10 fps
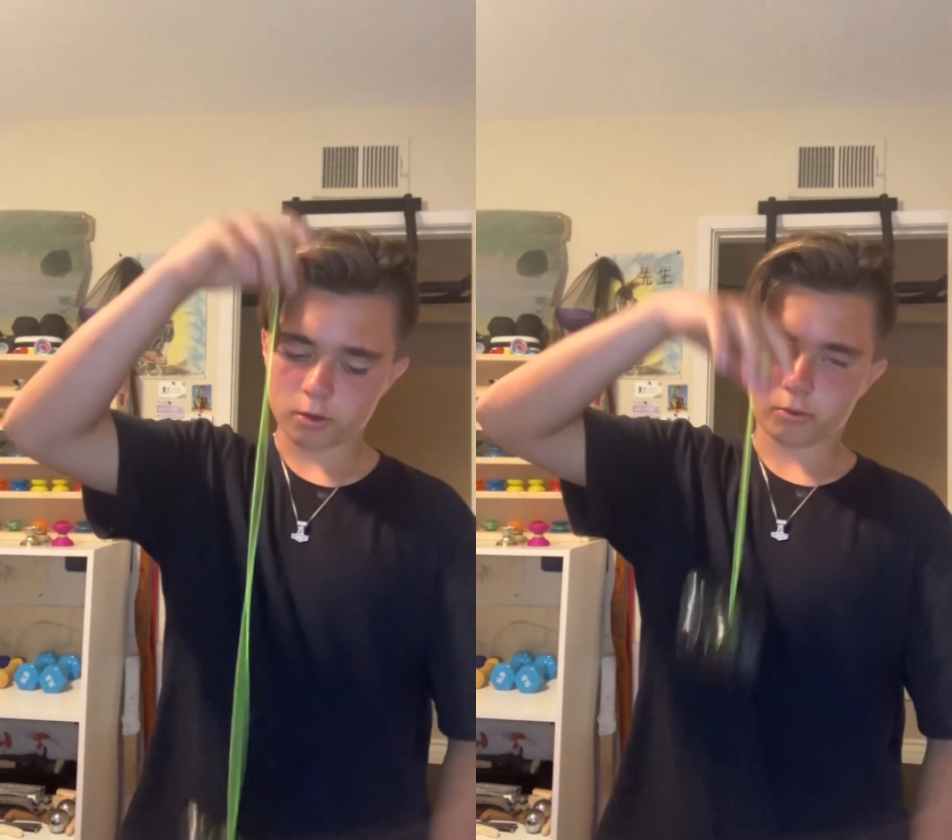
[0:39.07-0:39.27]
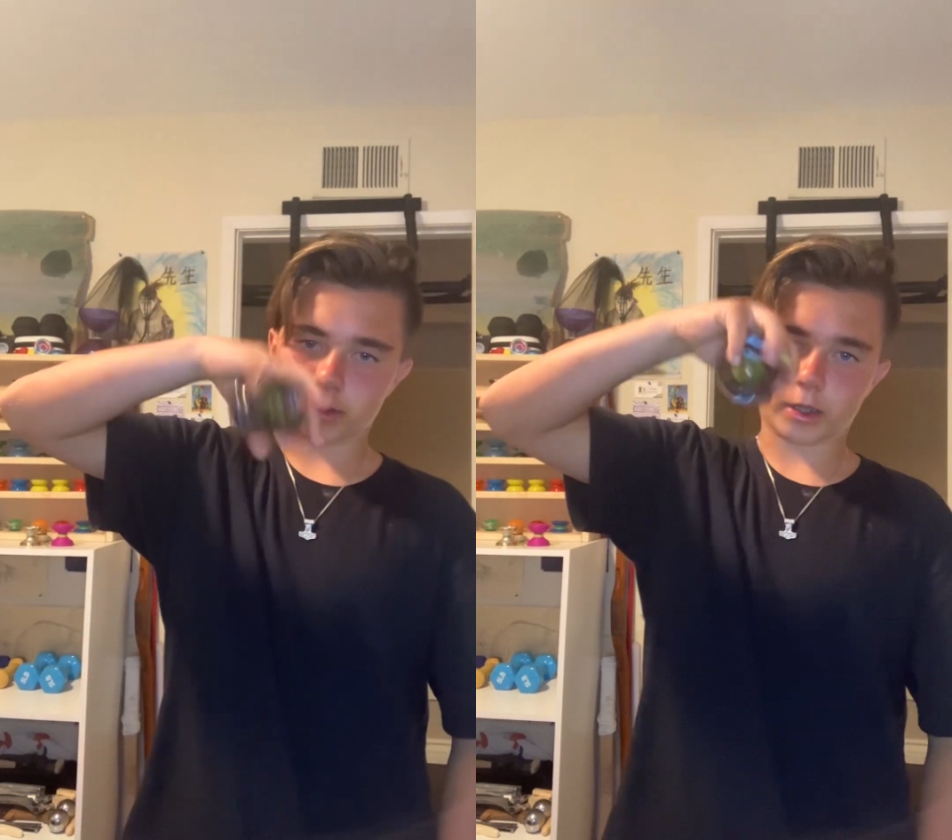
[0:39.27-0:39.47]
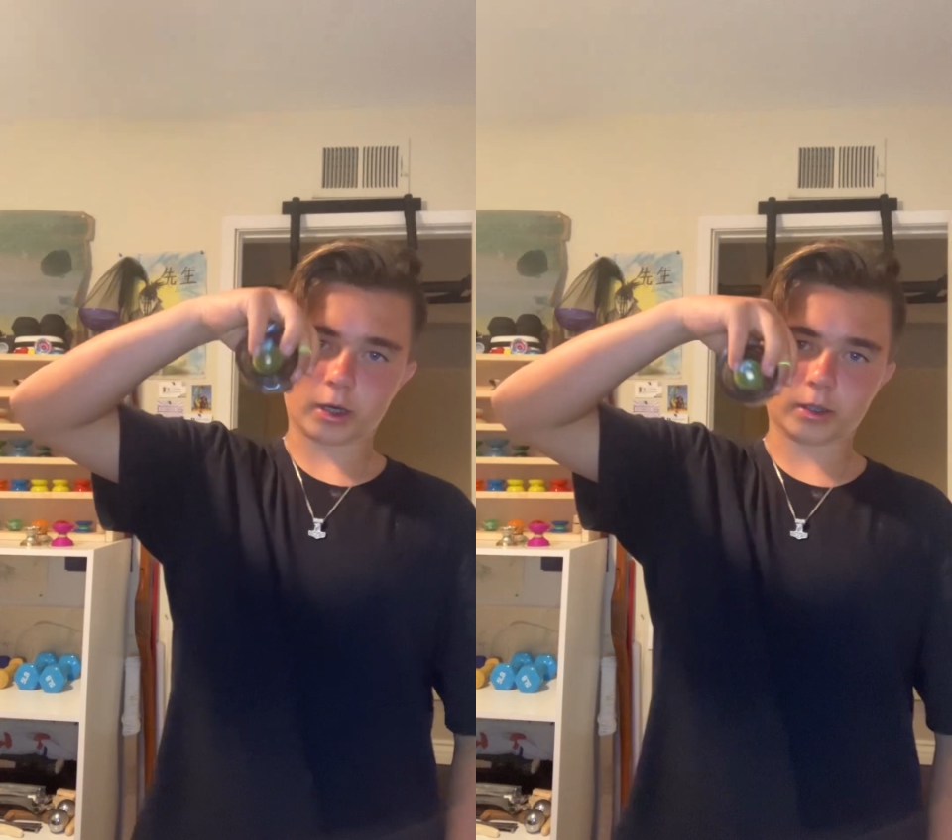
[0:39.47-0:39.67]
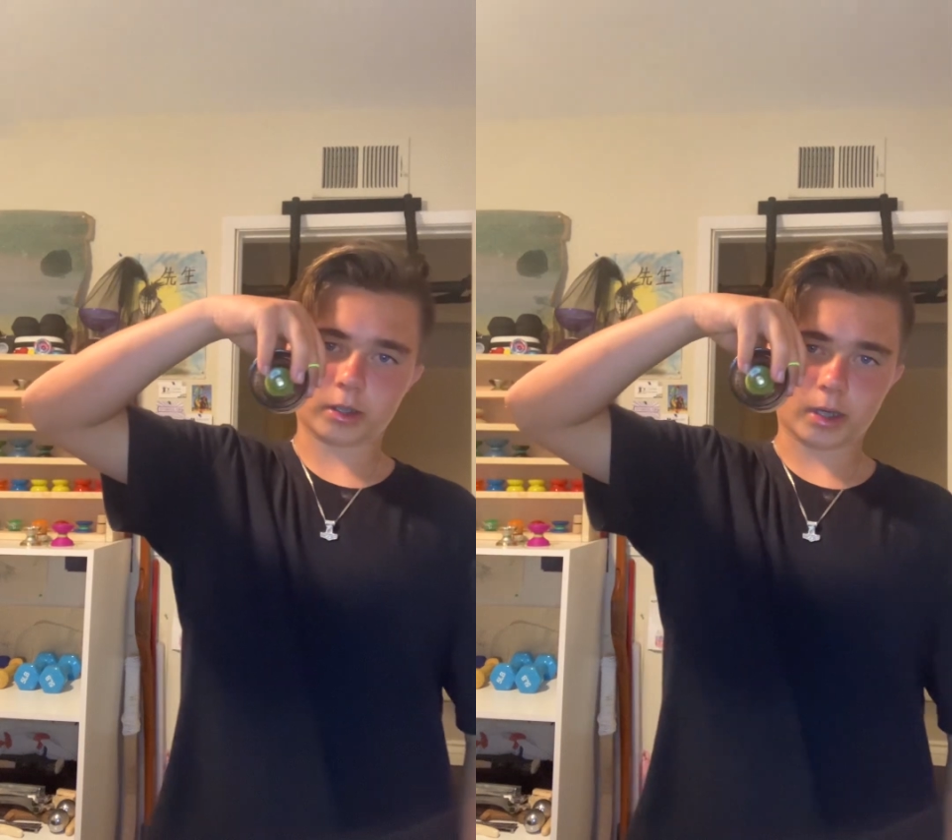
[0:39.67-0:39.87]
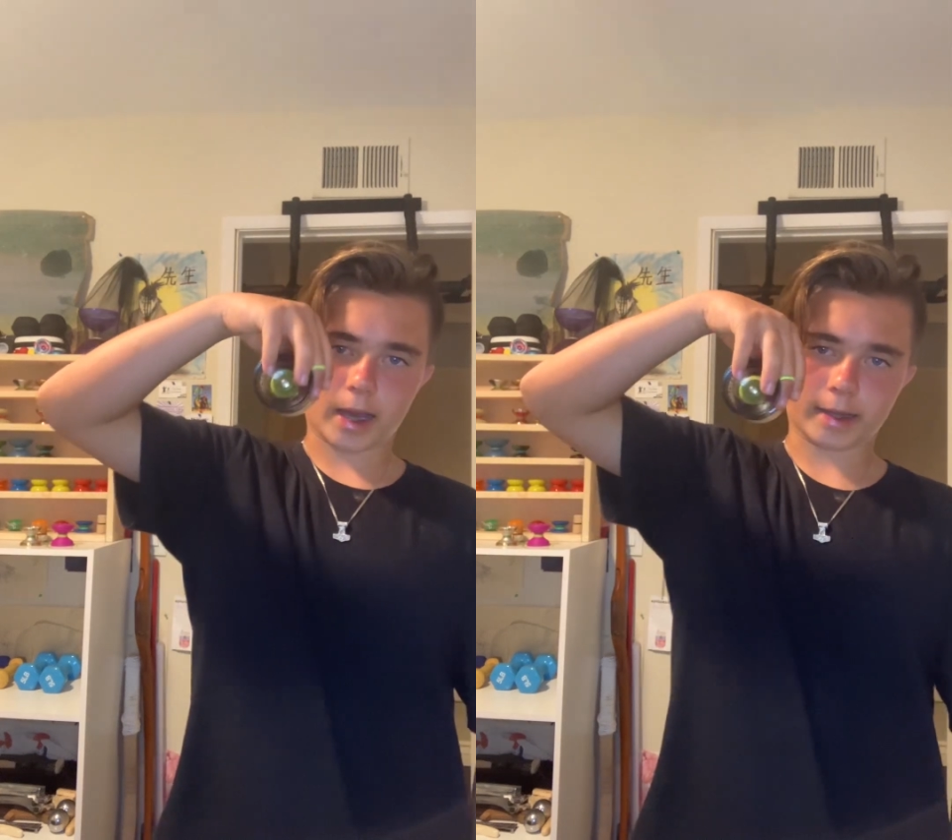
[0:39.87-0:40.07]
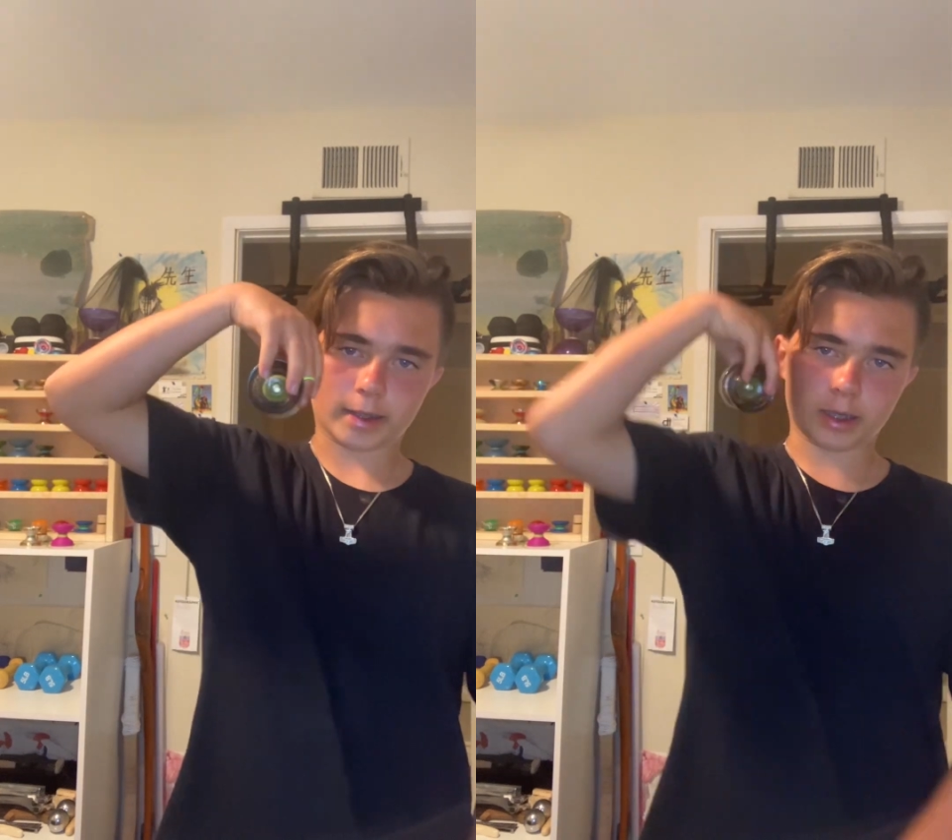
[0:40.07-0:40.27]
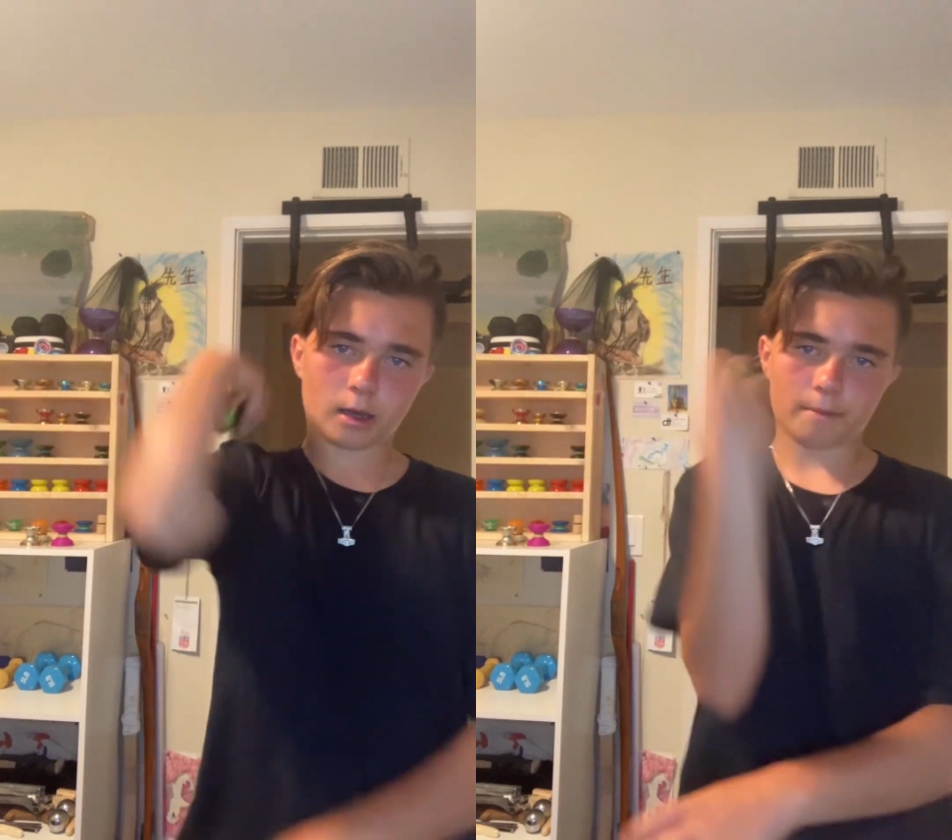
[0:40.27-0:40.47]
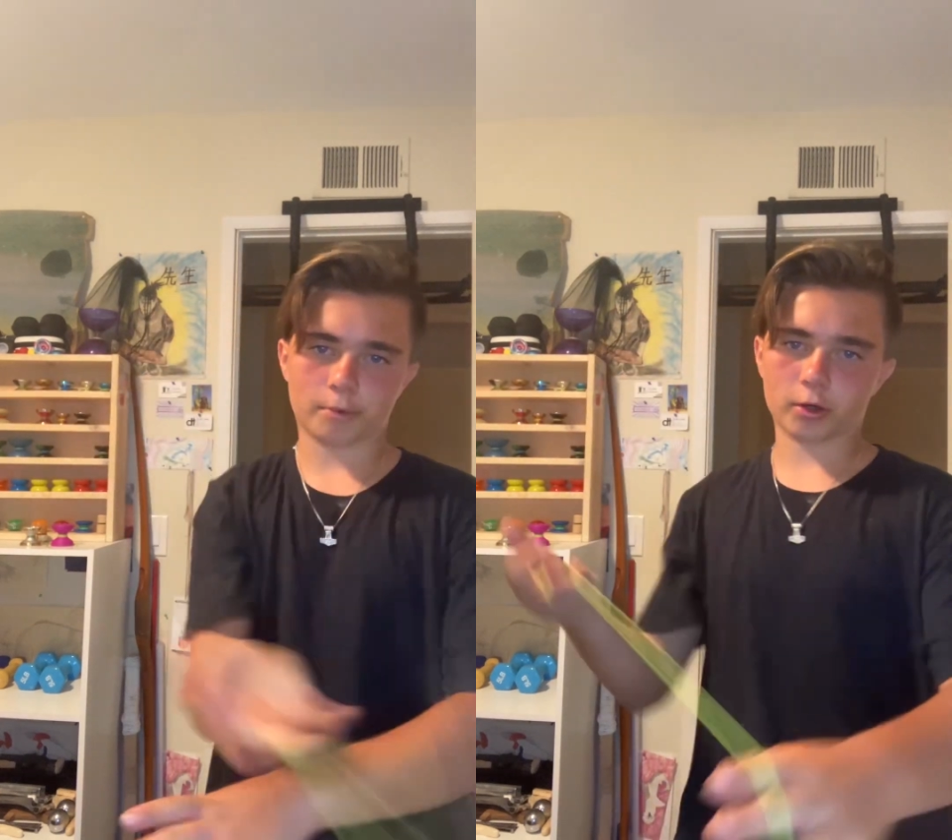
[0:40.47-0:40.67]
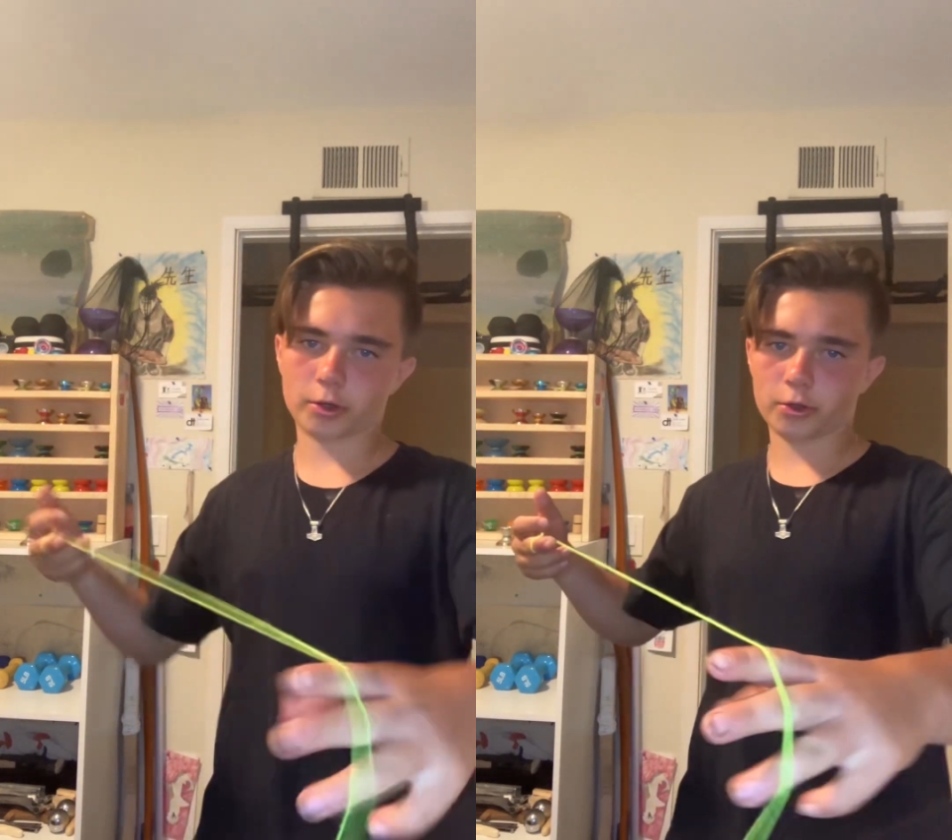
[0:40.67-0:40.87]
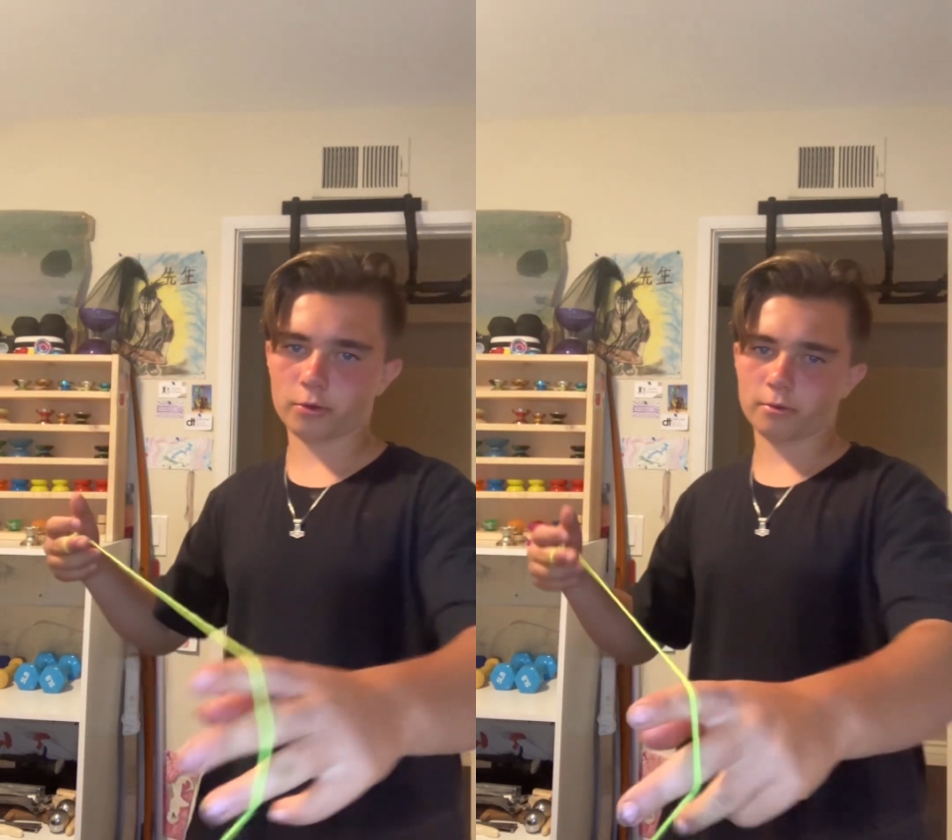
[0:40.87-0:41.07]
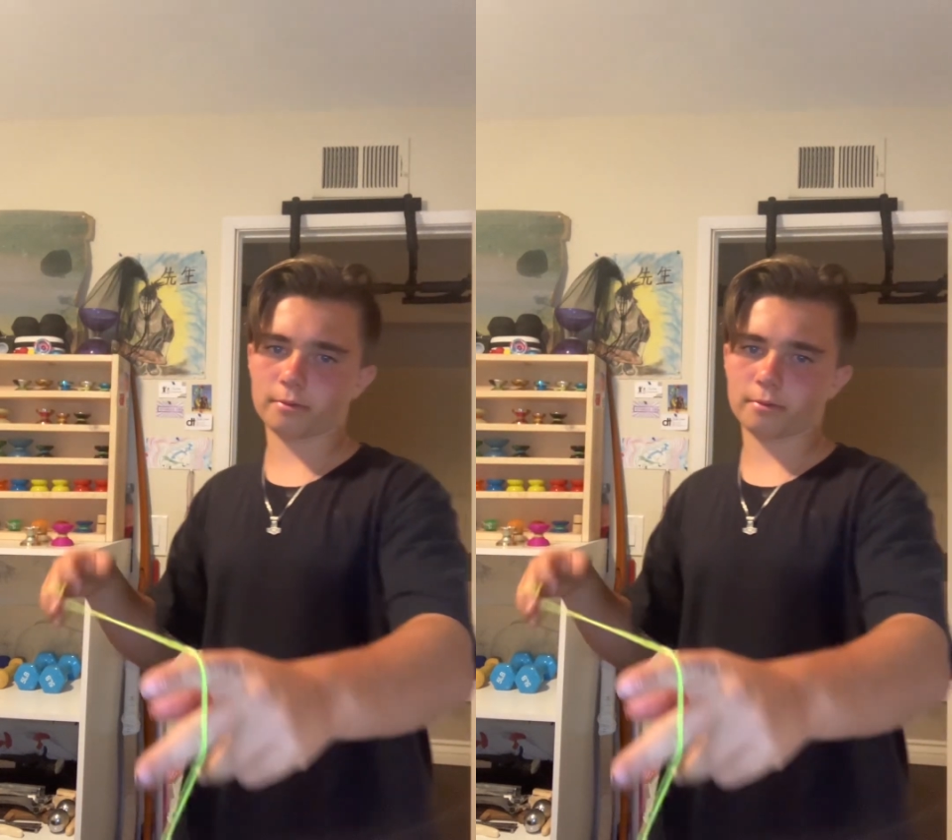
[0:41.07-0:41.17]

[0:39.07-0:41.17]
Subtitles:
without it snagging up on you.